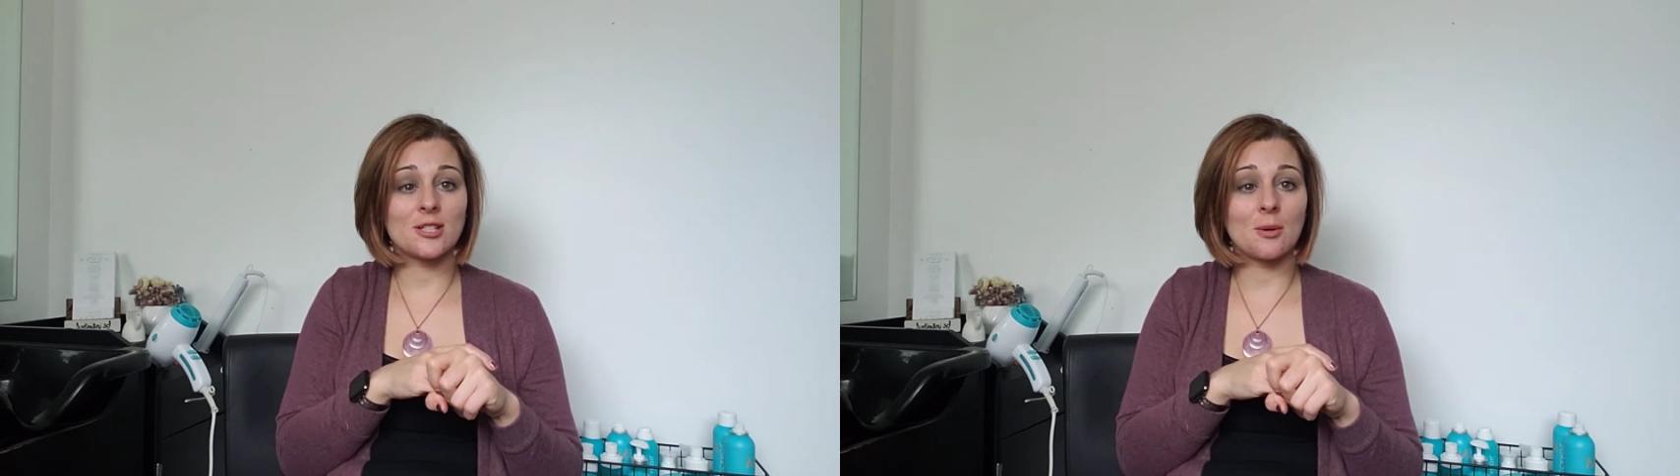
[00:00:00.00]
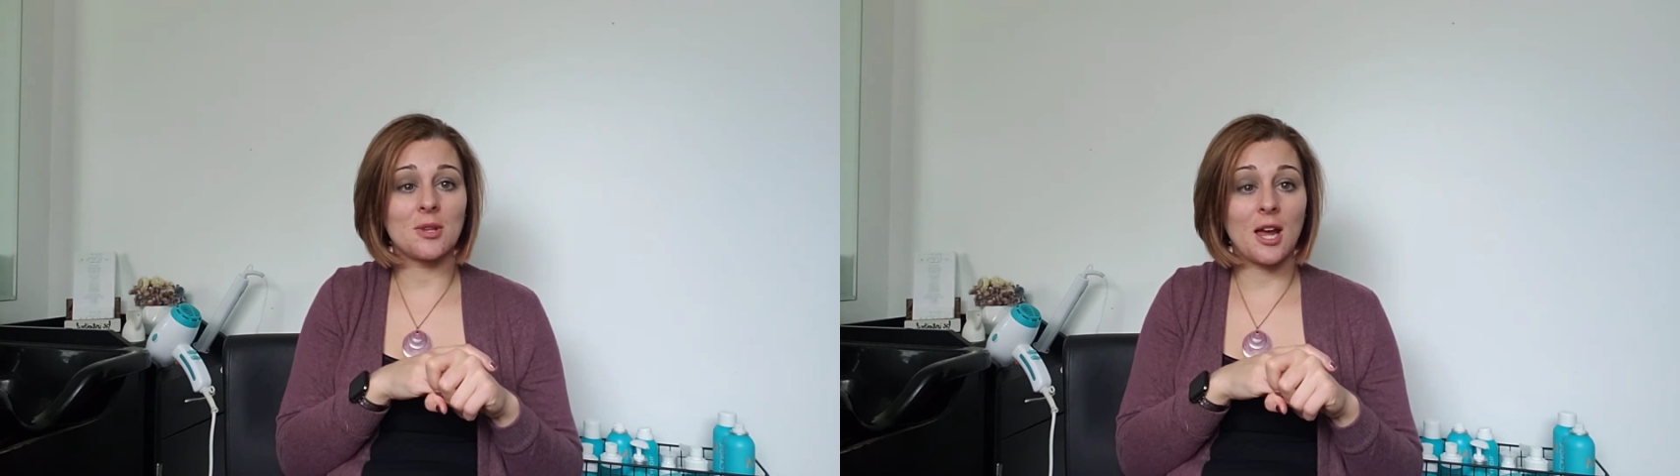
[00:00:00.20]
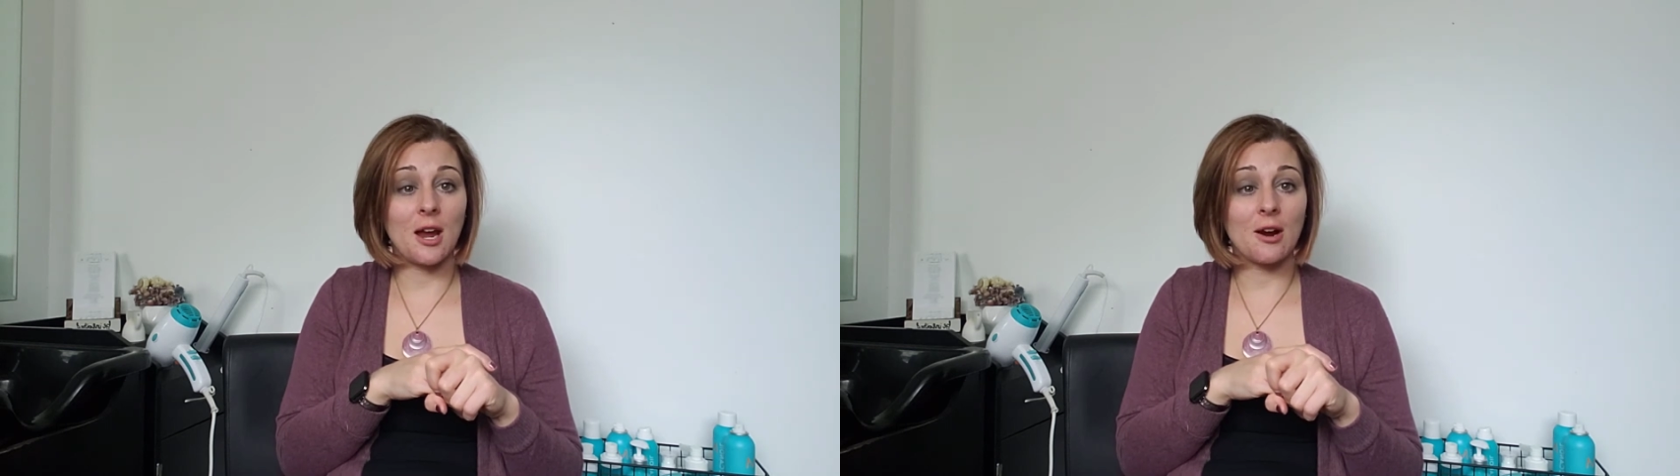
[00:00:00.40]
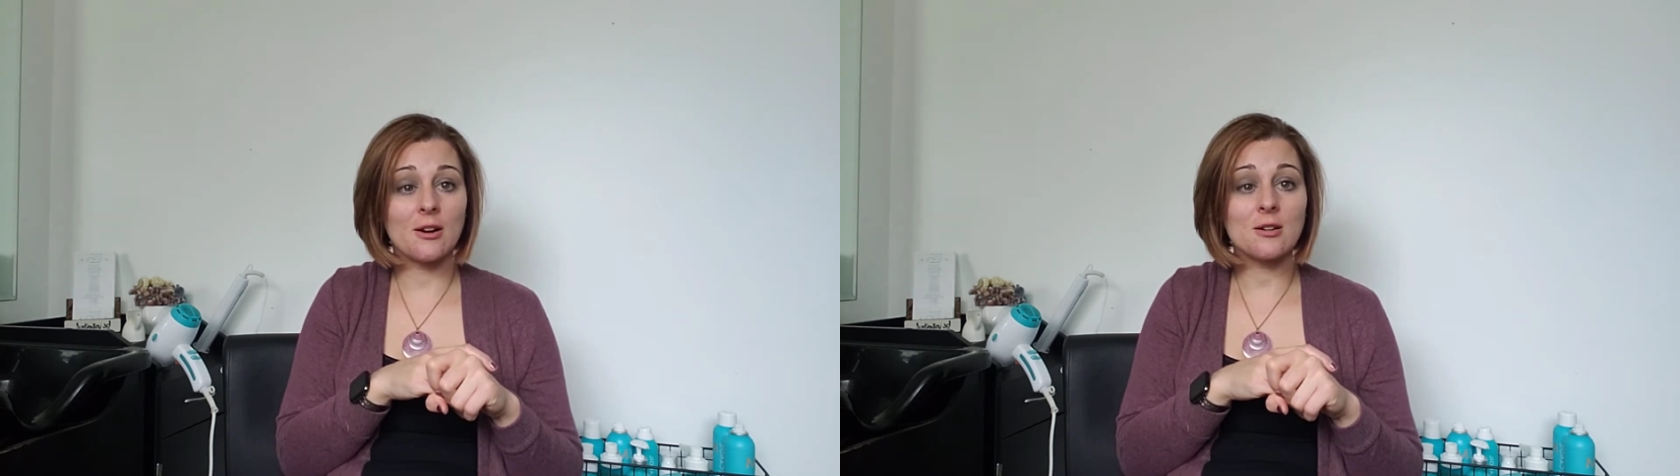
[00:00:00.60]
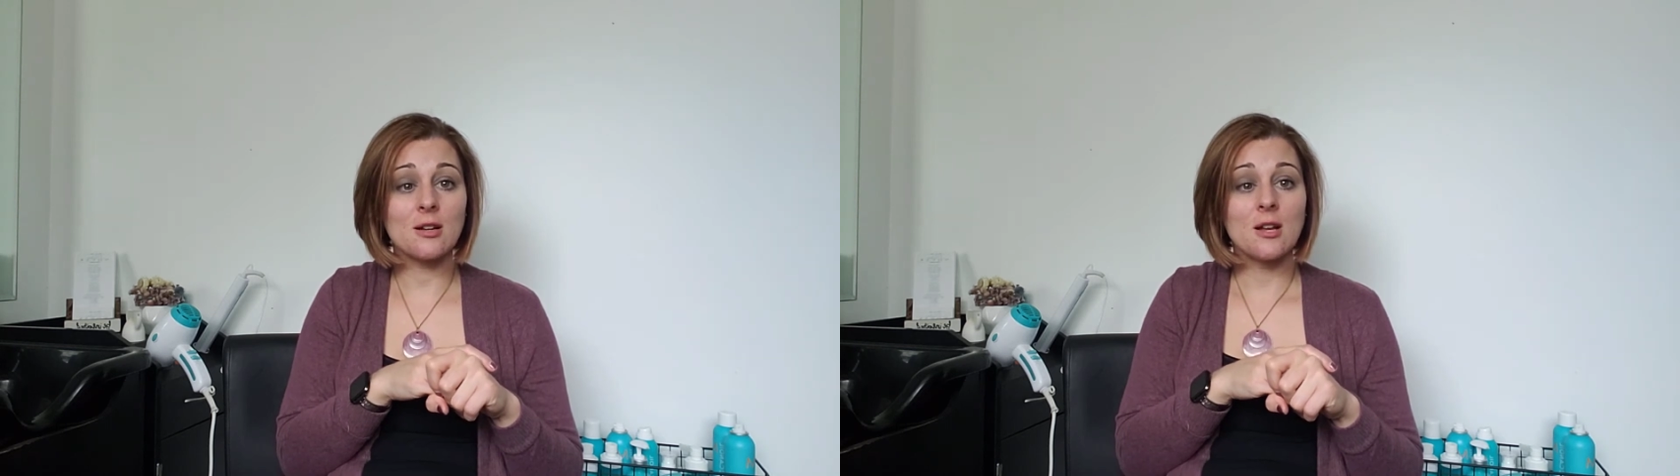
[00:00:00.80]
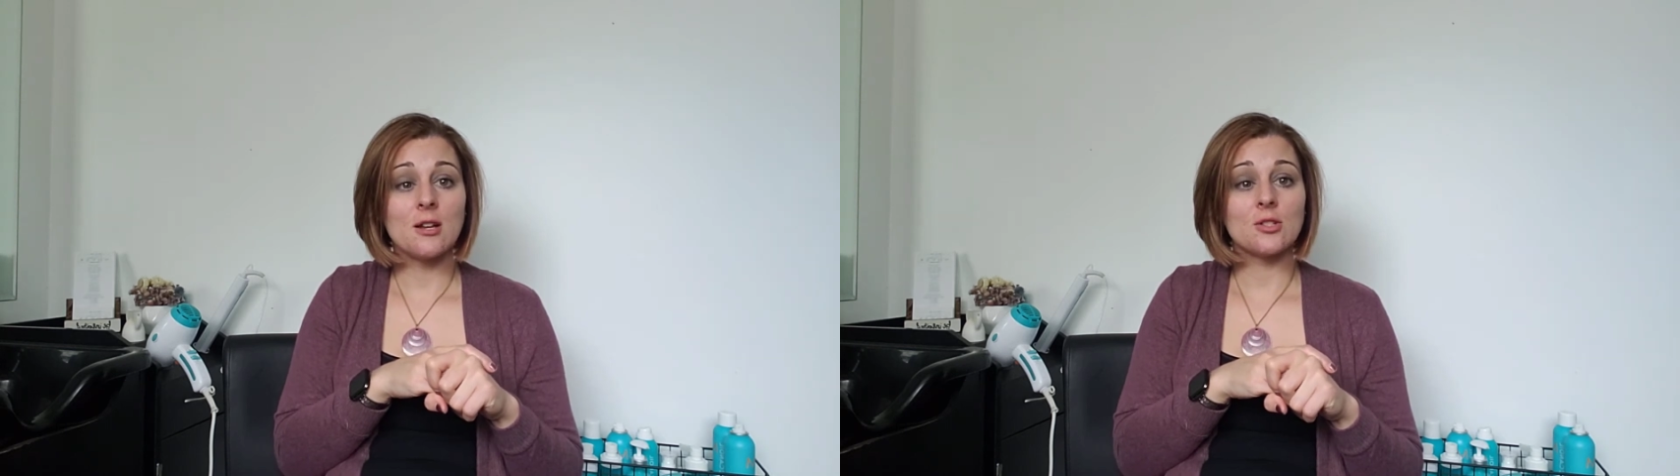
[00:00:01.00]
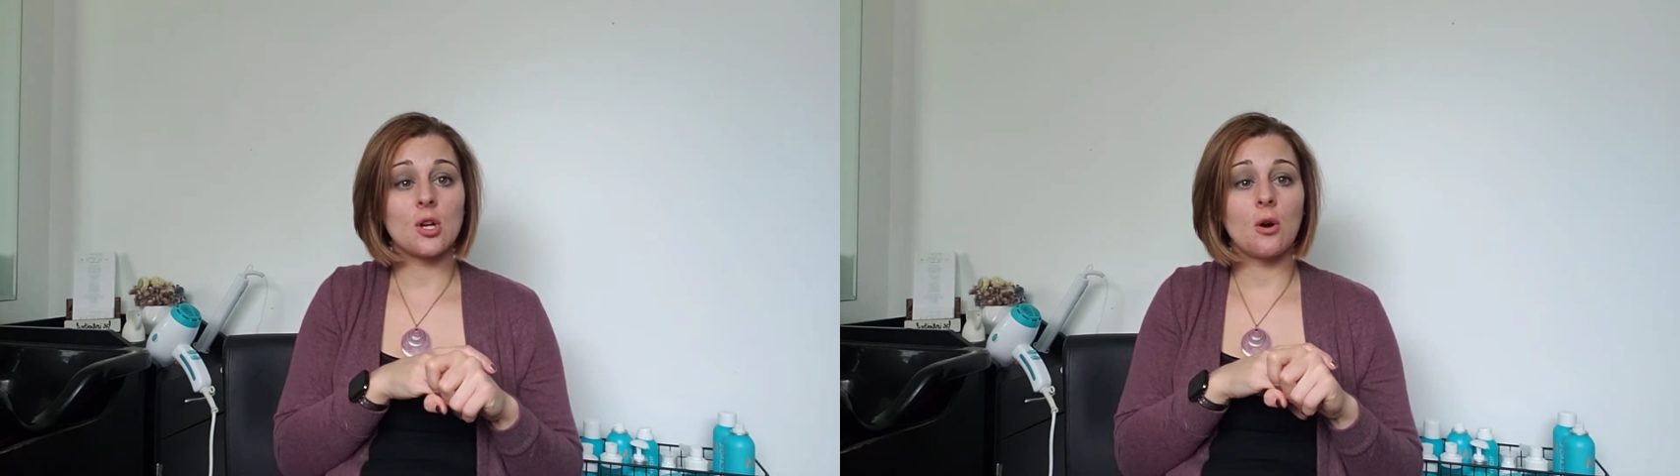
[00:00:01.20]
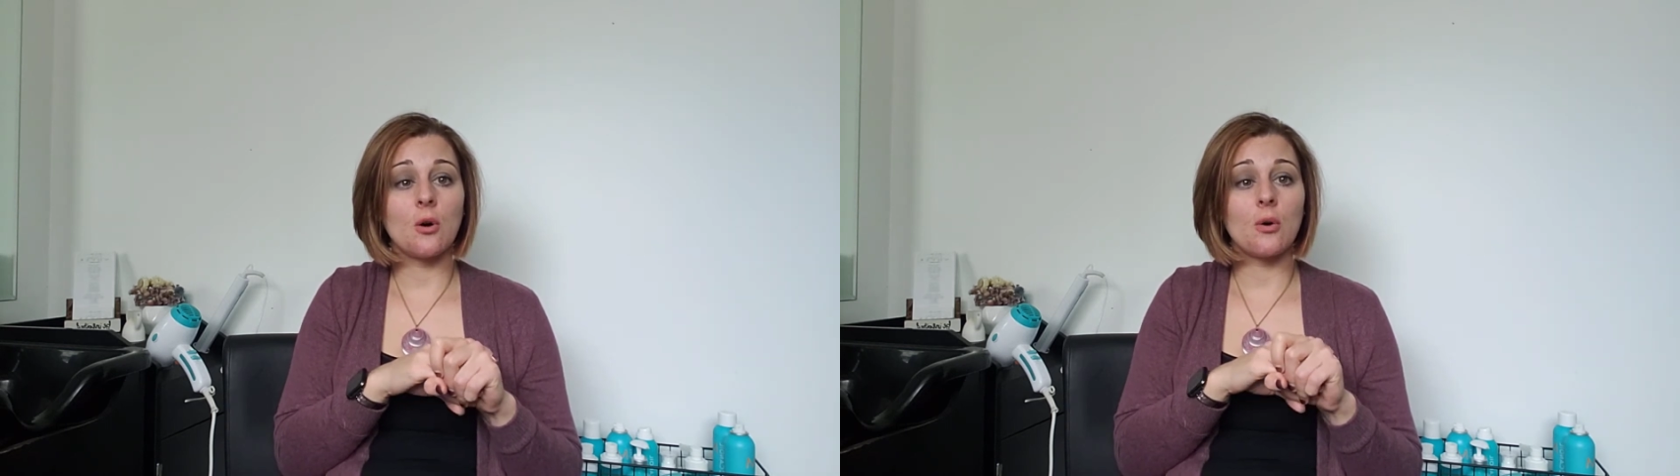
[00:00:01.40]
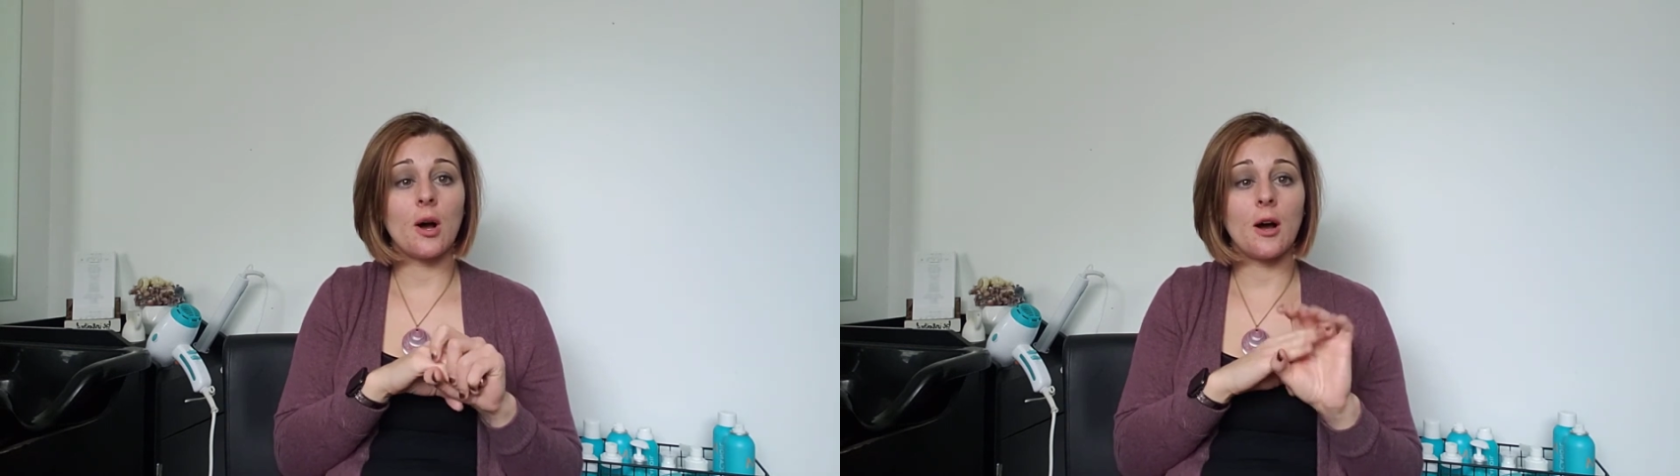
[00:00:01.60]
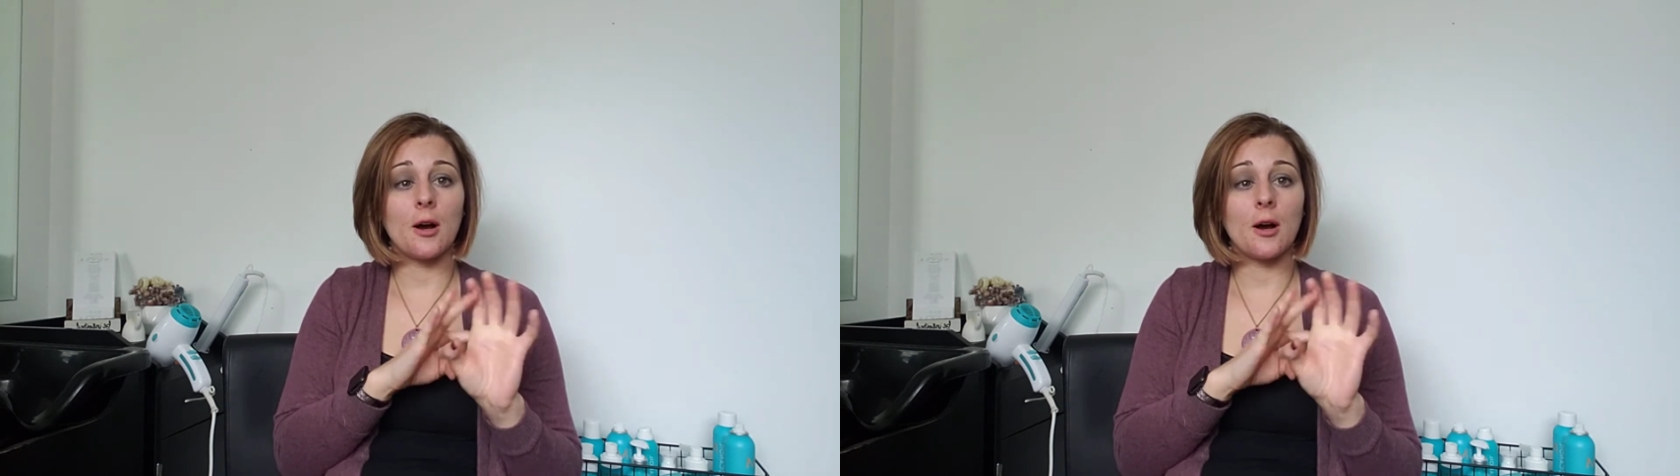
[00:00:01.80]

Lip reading: up the hair. So